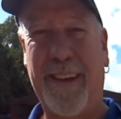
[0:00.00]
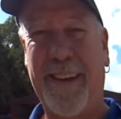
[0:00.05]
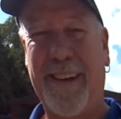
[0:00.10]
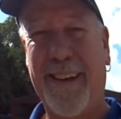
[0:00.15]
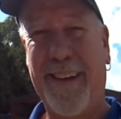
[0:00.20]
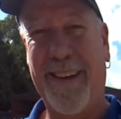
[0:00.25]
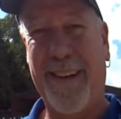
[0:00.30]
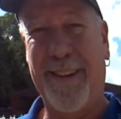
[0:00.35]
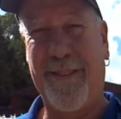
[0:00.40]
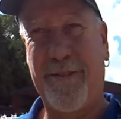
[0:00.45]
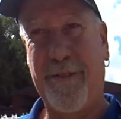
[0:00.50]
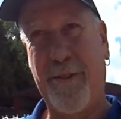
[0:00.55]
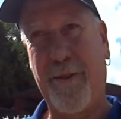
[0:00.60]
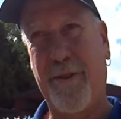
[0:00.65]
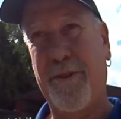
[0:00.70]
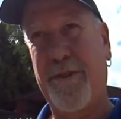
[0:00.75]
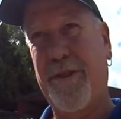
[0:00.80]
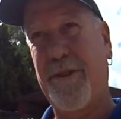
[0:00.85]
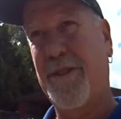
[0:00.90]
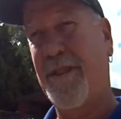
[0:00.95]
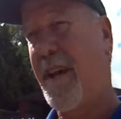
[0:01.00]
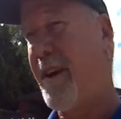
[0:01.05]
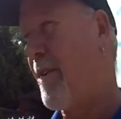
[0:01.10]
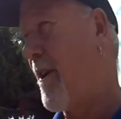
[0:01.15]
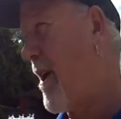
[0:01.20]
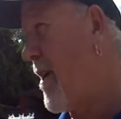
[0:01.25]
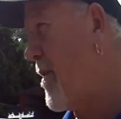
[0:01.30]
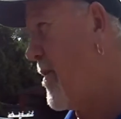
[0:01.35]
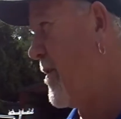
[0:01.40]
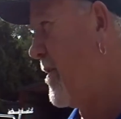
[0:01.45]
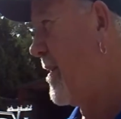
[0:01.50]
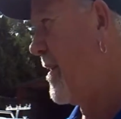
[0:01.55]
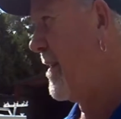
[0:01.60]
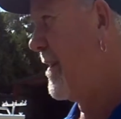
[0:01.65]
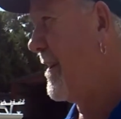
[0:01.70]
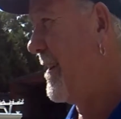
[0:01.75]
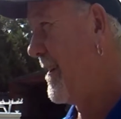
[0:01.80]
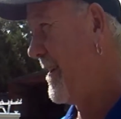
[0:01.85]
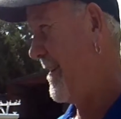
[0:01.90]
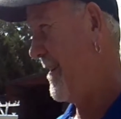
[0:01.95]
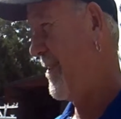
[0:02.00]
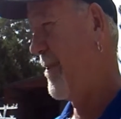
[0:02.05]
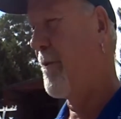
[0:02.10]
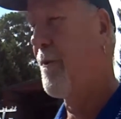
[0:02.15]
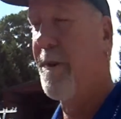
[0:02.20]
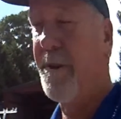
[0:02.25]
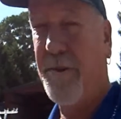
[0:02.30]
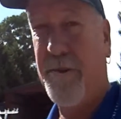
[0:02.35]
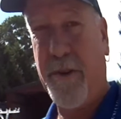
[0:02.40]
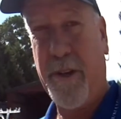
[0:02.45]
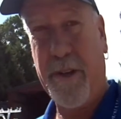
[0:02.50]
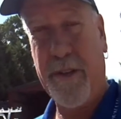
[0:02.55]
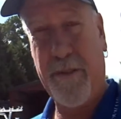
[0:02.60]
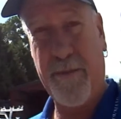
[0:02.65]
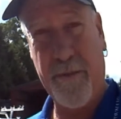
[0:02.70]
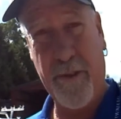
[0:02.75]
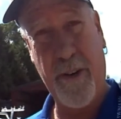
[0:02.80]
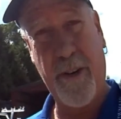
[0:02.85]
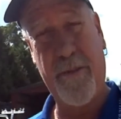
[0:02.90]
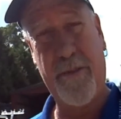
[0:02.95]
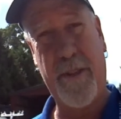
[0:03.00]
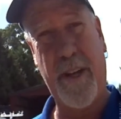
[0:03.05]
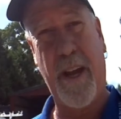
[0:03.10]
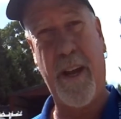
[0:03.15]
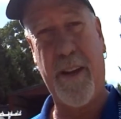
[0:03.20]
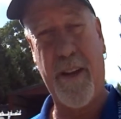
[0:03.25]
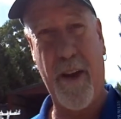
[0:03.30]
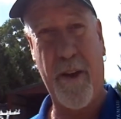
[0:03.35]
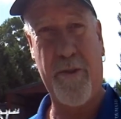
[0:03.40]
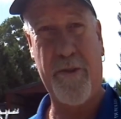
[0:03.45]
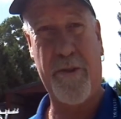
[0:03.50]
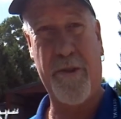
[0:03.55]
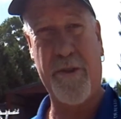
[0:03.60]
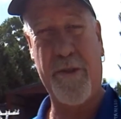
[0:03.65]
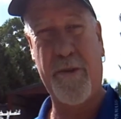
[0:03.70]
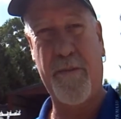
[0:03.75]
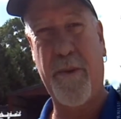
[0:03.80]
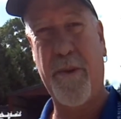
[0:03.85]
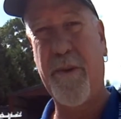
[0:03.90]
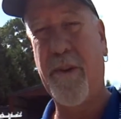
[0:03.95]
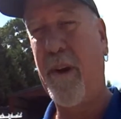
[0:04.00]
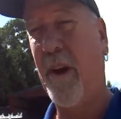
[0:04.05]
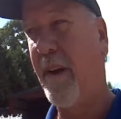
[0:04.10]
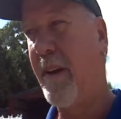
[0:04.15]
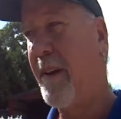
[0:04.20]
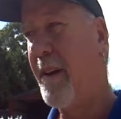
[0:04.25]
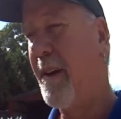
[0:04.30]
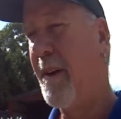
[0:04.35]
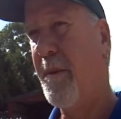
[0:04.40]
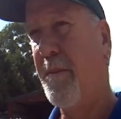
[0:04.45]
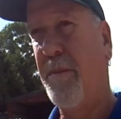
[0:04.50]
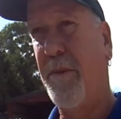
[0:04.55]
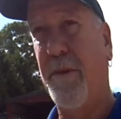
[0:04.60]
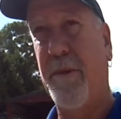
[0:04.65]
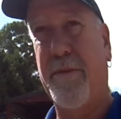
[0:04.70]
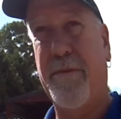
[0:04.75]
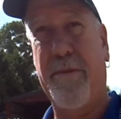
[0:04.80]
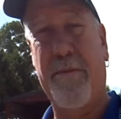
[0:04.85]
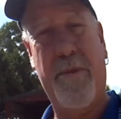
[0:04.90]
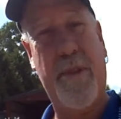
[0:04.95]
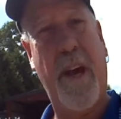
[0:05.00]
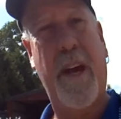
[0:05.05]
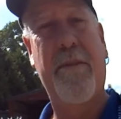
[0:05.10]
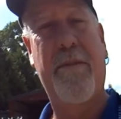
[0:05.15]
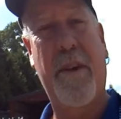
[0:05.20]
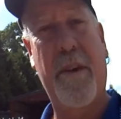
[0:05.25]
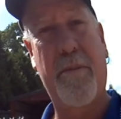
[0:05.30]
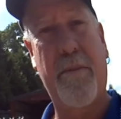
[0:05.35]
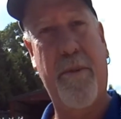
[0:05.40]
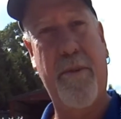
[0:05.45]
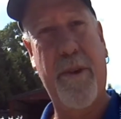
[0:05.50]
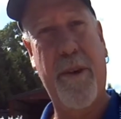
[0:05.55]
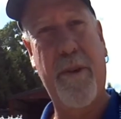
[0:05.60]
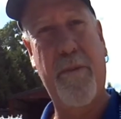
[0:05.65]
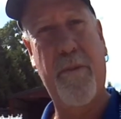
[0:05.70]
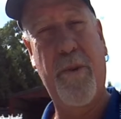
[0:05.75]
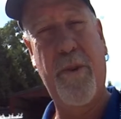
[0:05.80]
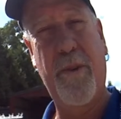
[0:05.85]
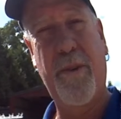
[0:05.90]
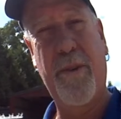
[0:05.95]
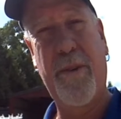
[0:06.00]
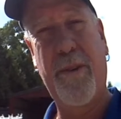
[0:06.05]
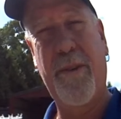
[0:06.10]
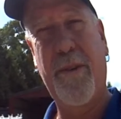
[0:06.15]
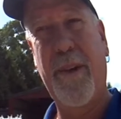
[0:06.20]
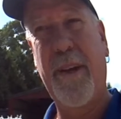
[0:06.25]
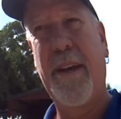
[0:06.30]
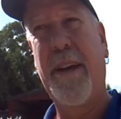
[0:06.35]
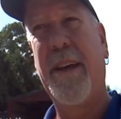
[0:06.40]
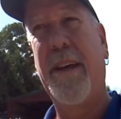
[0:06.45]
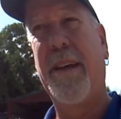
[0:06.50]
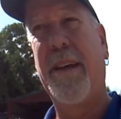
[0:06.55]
Of course it's our own Quintrex 510 Ocean Spirit, bought from JV Marine World in